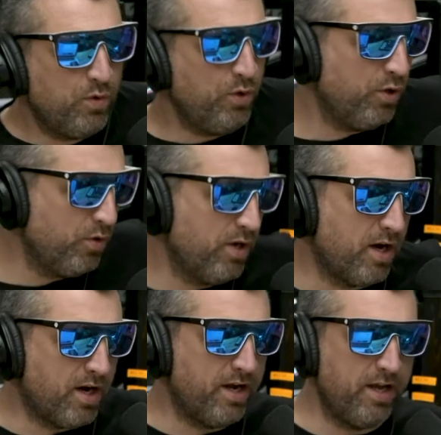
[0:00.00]
you and
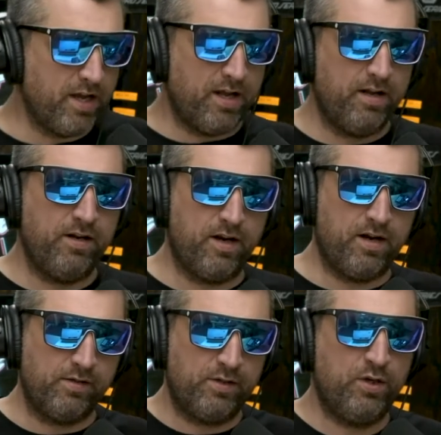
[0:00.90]
I and
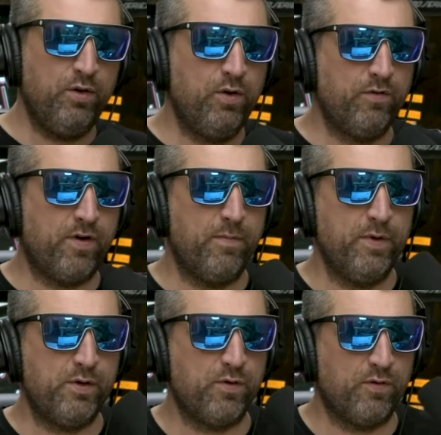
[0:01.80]
2 of our
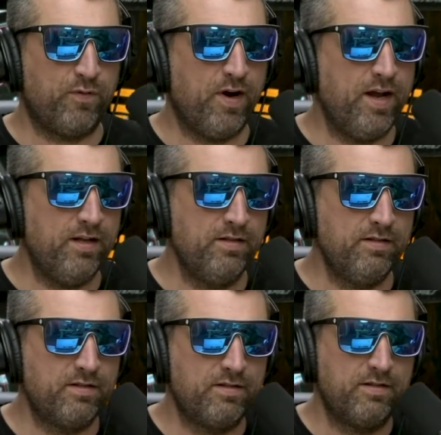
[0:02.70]
mutual
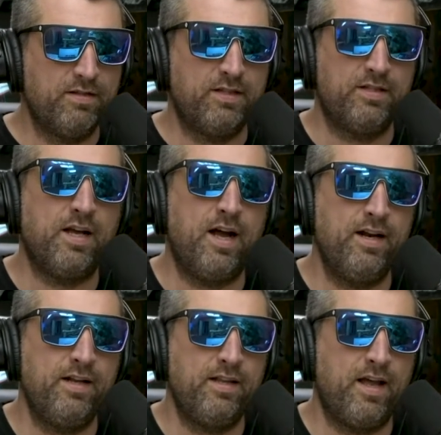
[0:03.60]
friends
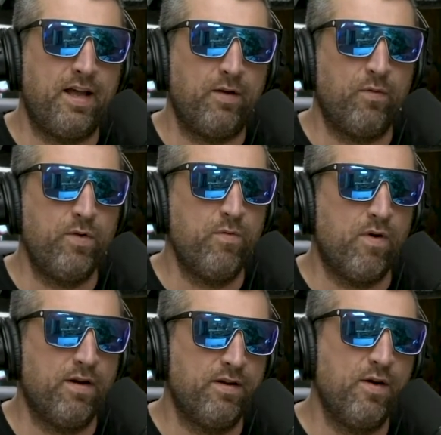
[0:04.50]
decided that we
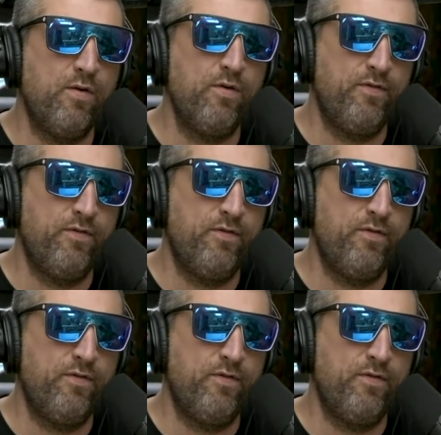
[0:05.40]
want to go to